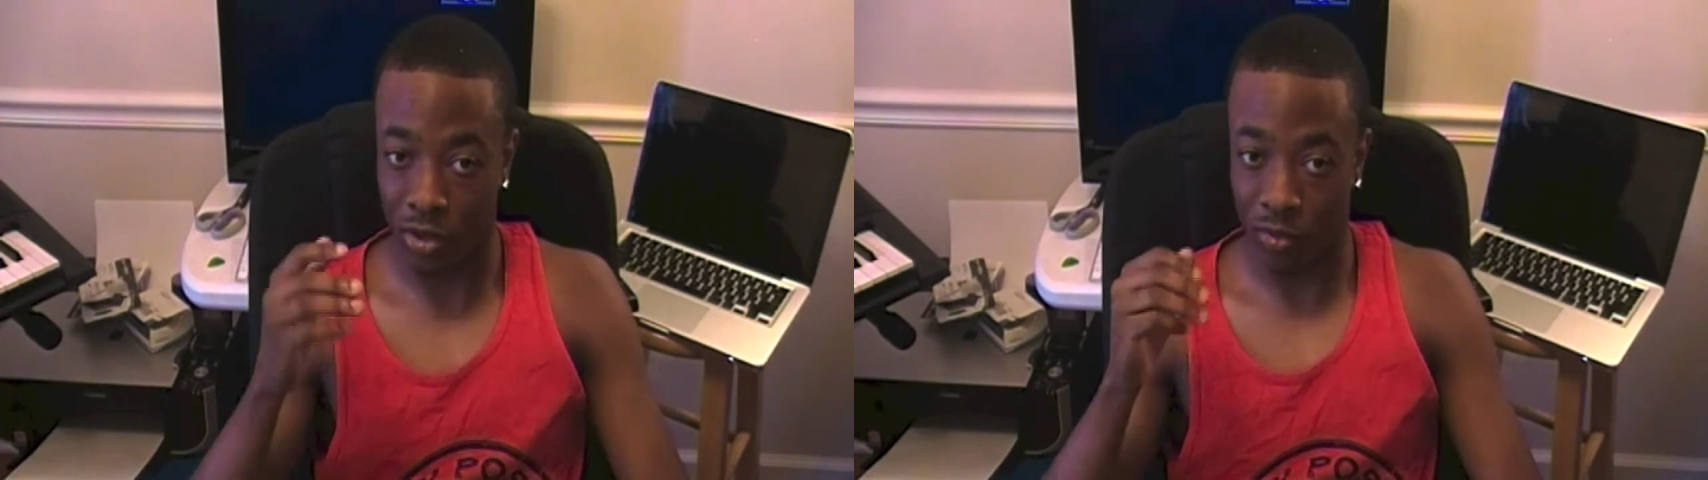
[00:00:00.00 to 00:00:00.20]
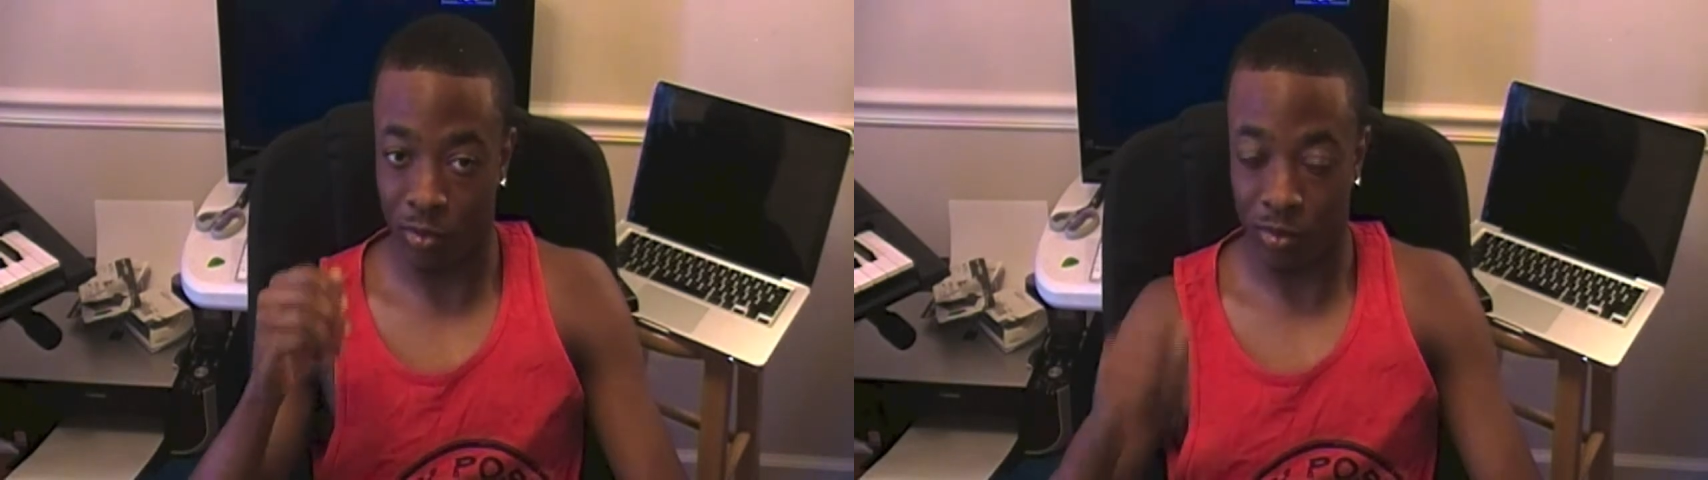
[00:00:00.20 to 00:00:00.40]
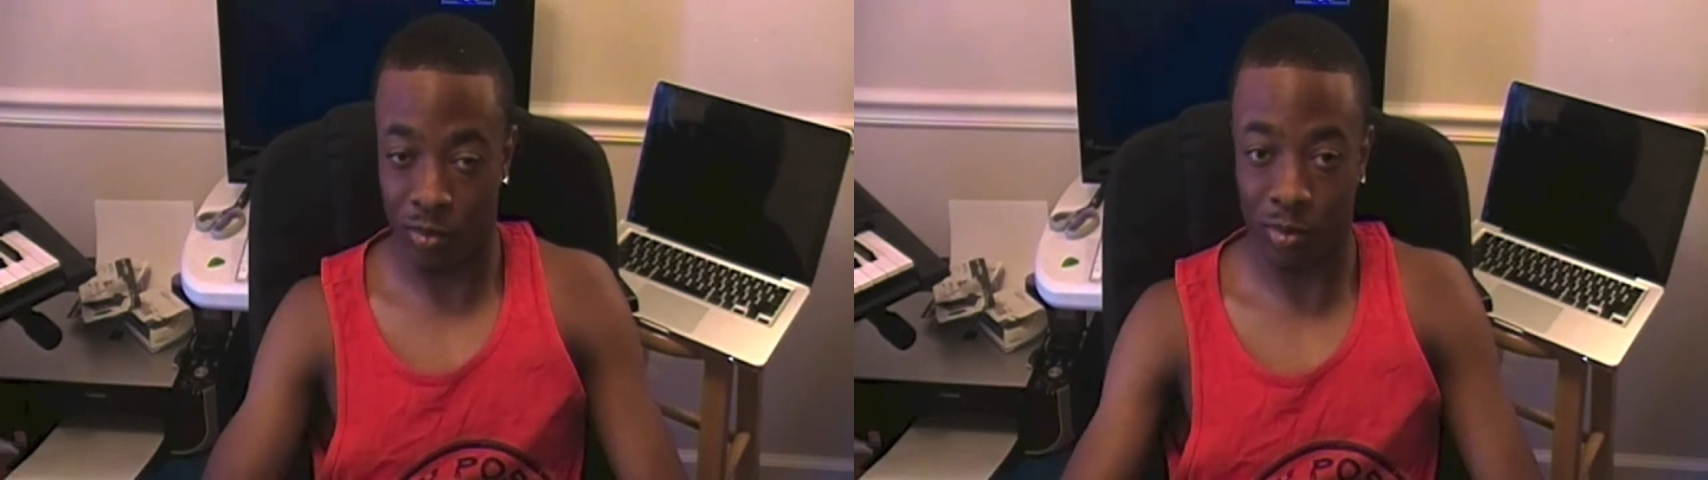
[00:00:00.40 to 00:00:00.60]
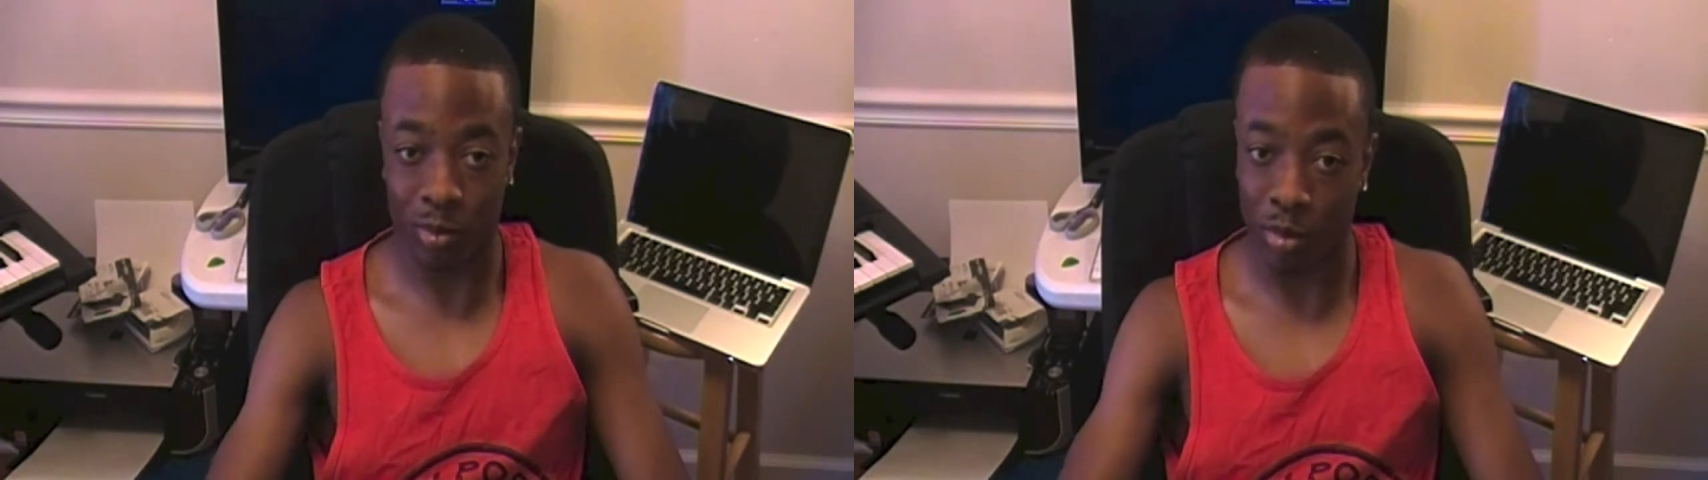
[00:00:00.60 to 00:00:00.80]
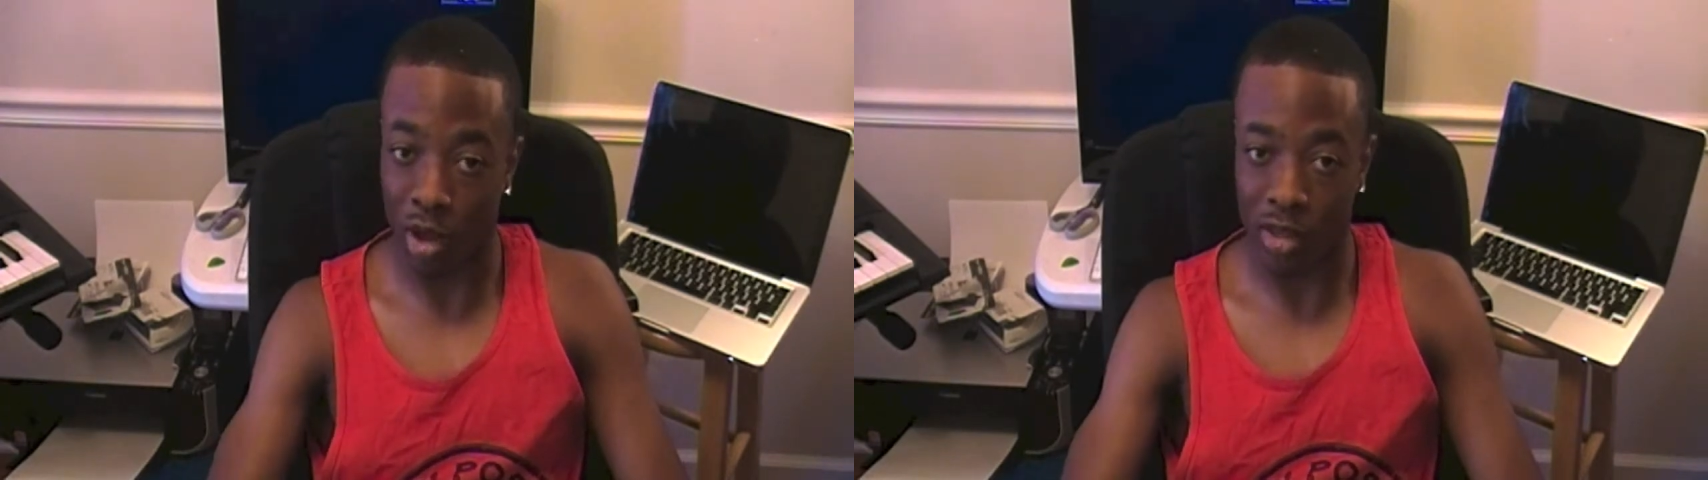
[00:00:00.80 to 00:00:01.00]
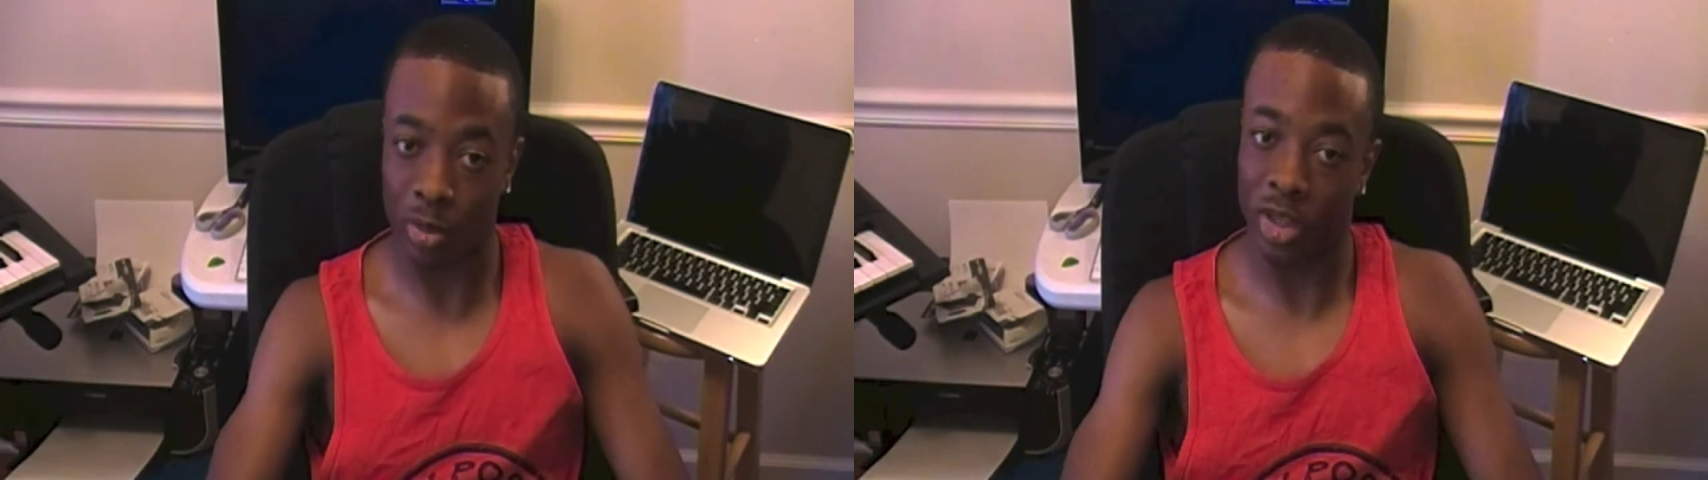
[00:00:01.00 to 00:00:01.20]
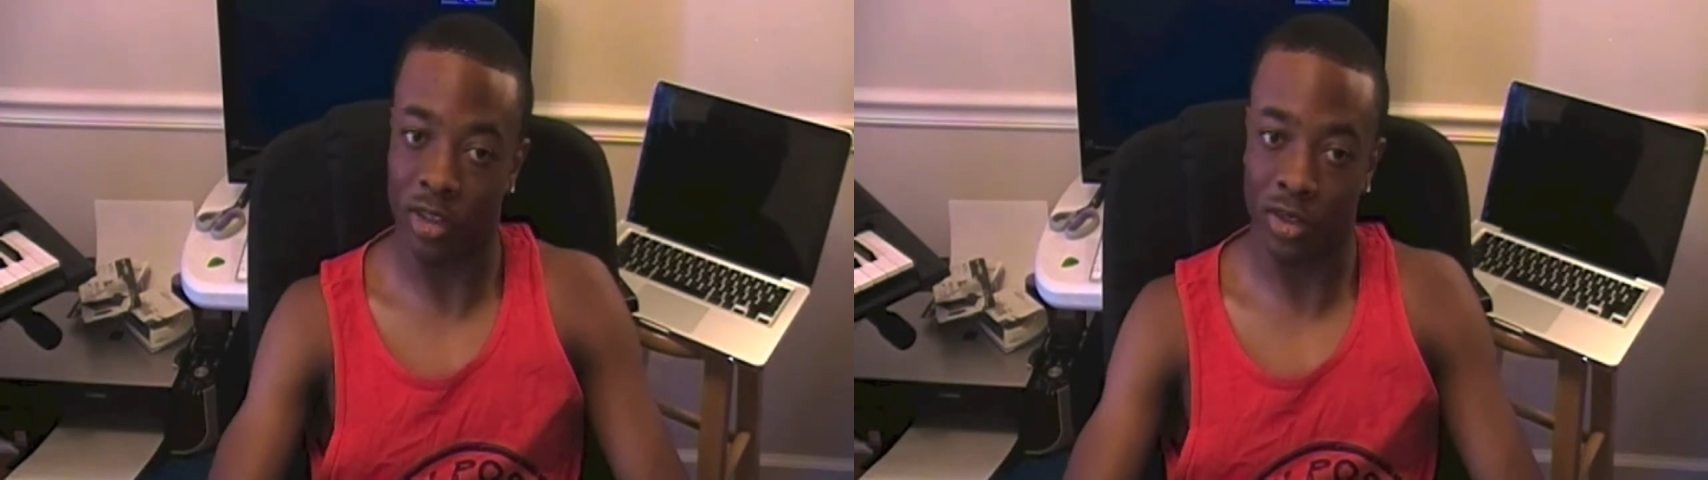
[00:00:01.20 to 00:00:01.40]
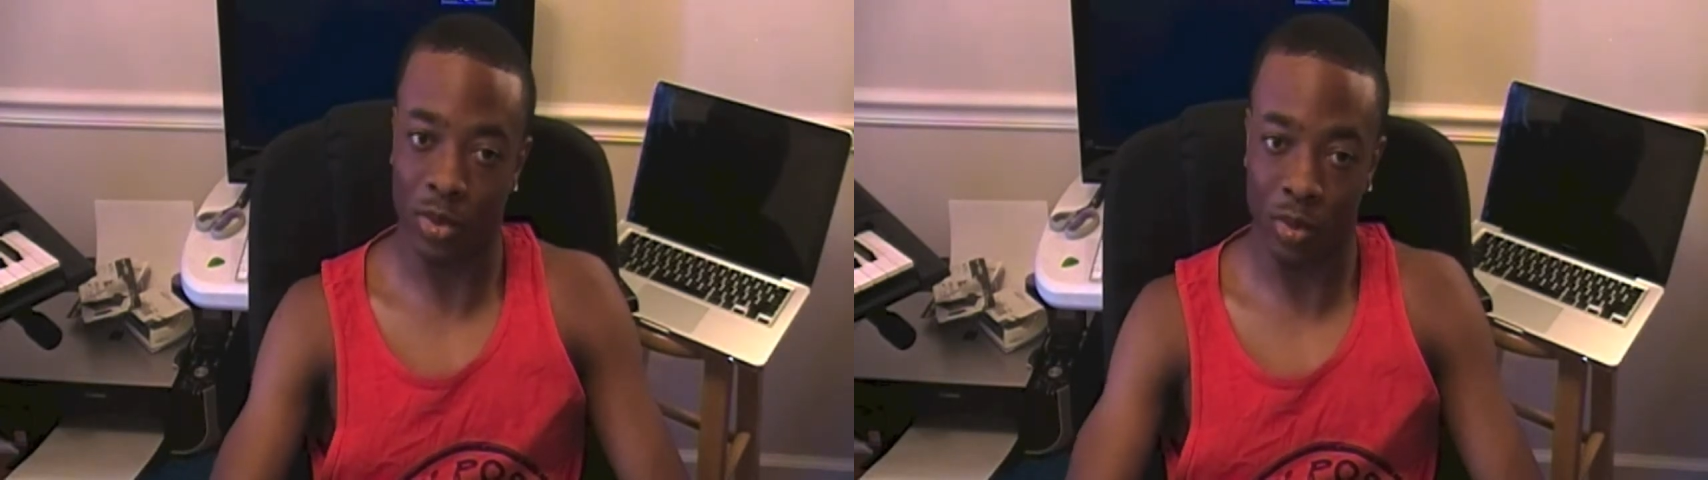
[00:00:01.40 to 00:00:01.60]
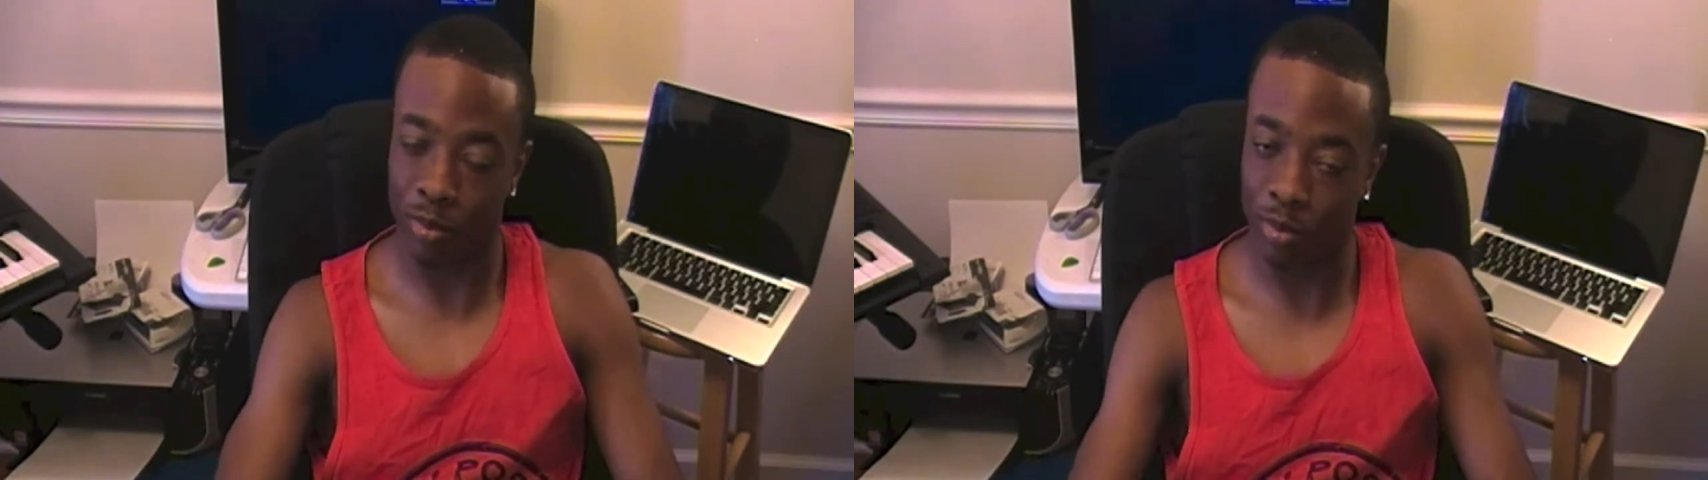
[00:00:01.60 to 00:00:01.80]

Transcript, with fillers: You blossoming into